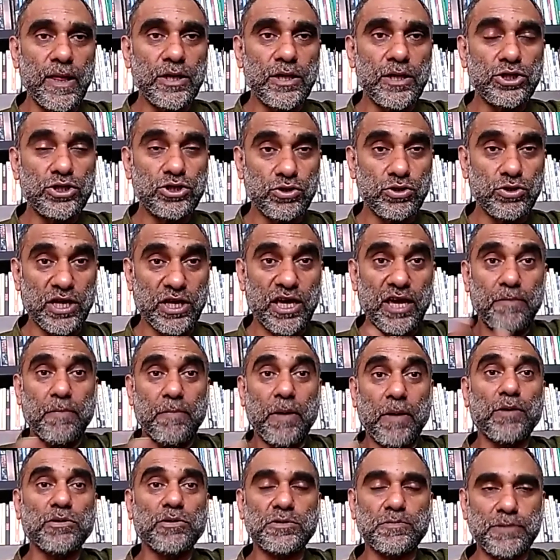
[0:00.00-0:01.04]
to keep
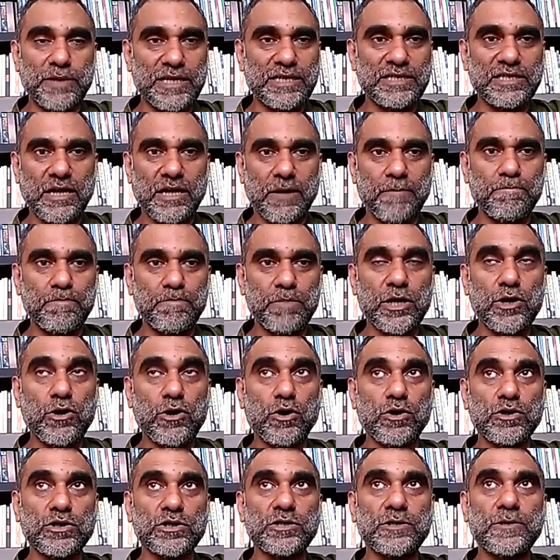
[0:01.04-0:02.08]
our spirits up.
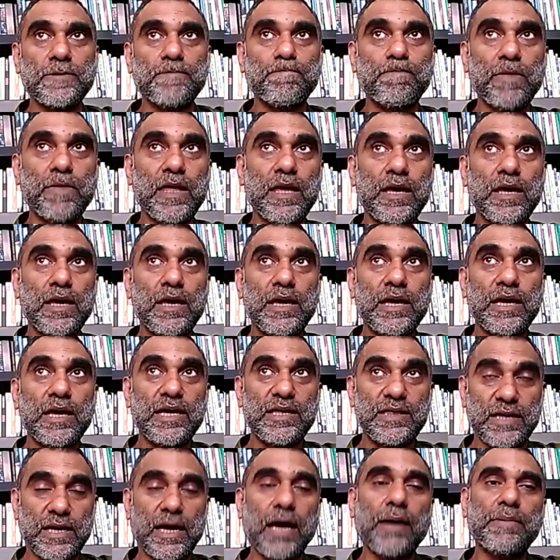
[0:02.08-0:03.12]
Because in
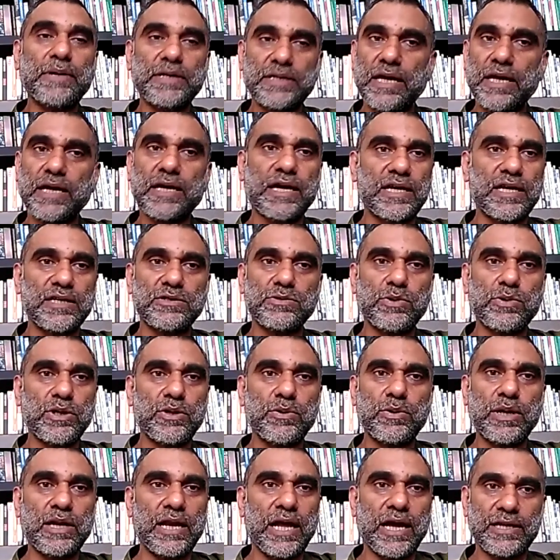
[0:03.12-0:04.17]
the coming decades, whether
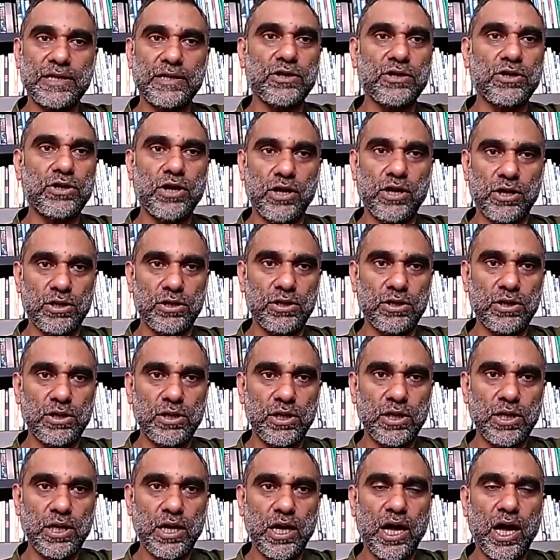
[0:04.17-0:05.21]
we like it or not,
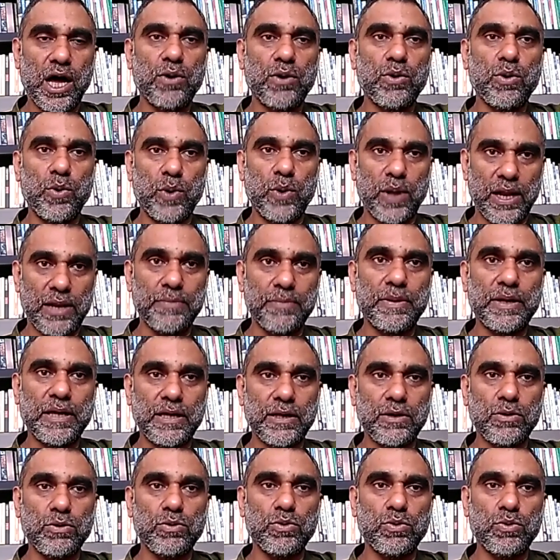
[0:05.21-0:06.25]
our well
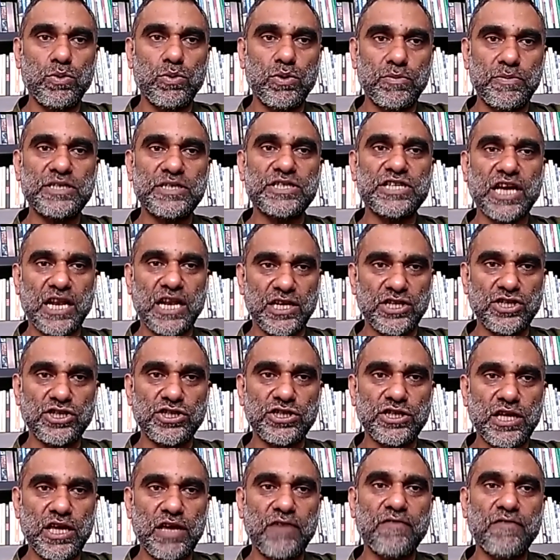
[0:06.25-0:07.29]
being will be
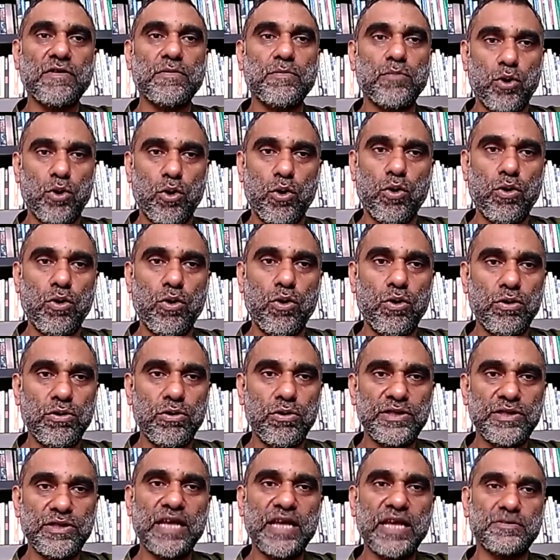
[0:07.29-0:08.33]
challenged even more
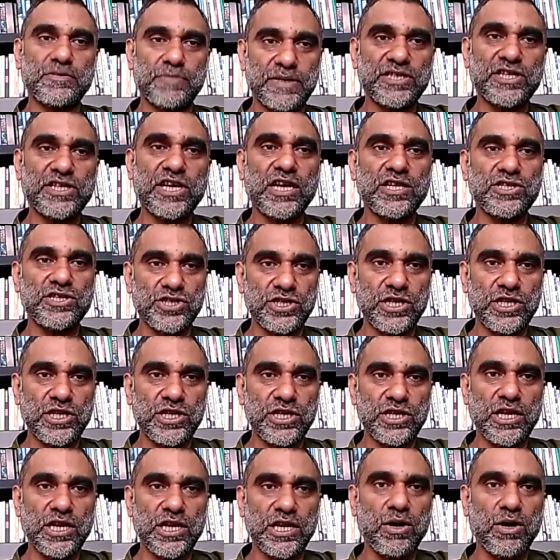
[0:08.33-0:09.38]
than it's being challenged
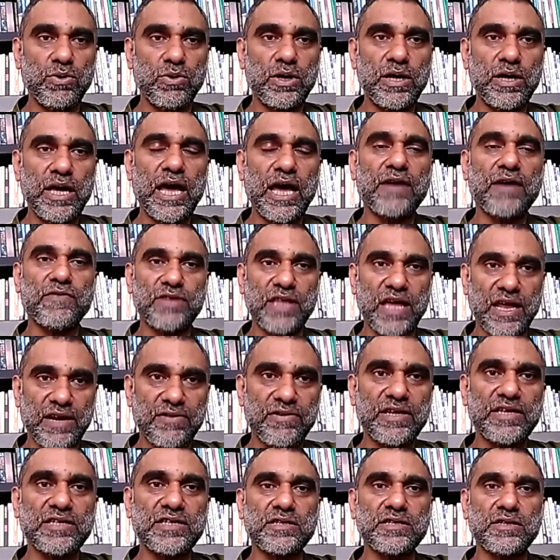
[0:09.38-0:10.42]
now. And for that
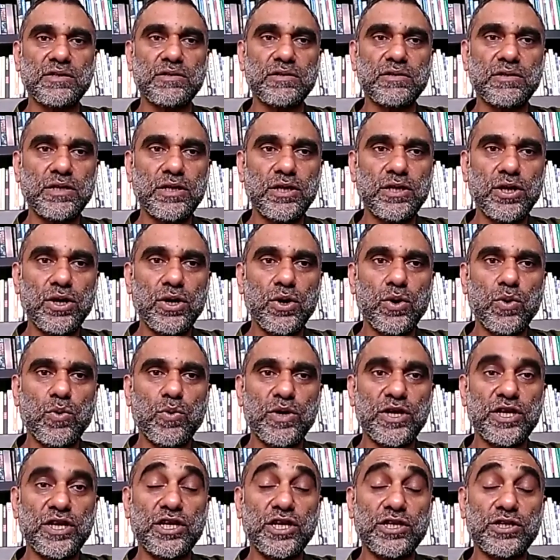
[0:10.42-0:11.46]
reason,
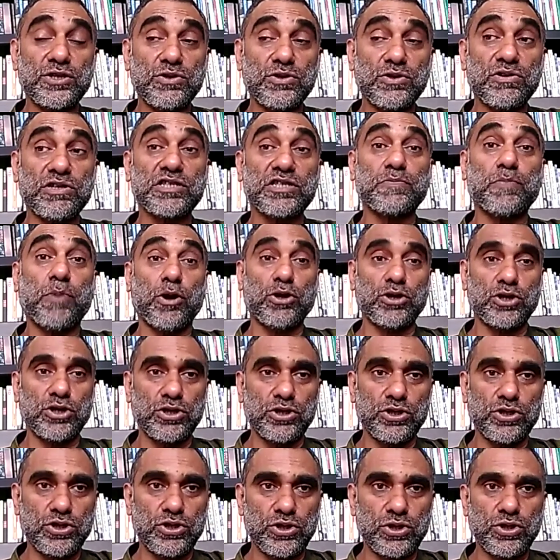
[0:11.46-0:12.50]
we need to respond
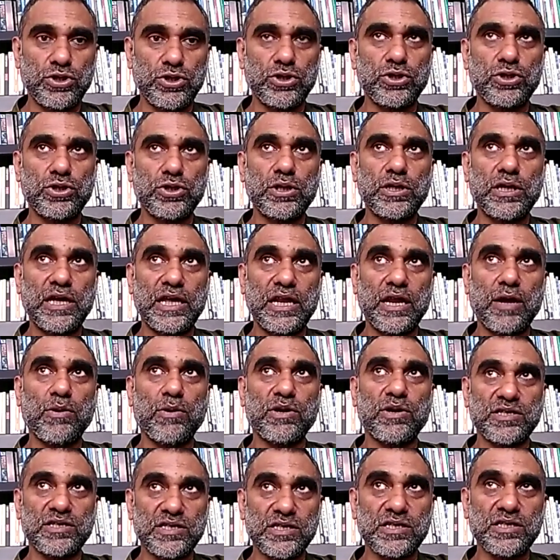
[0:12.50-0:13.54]
in our
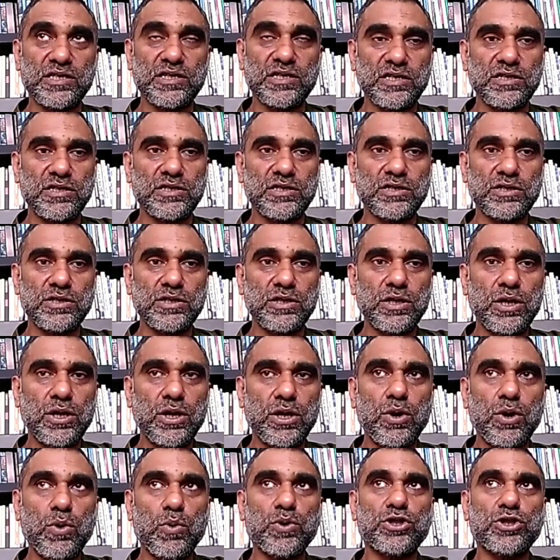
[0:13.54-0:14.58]
resistance
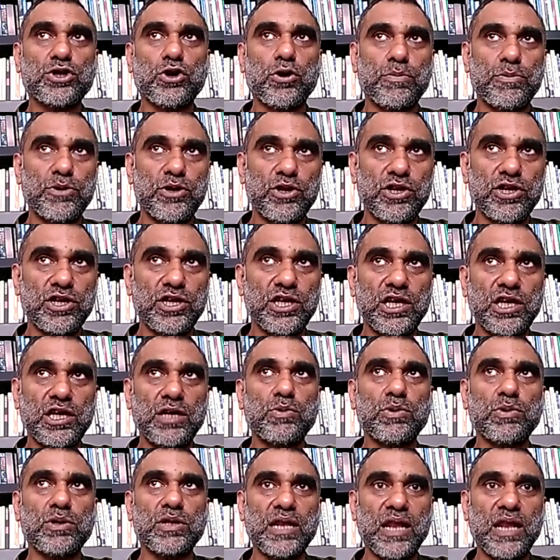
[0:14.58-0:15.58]
with community, with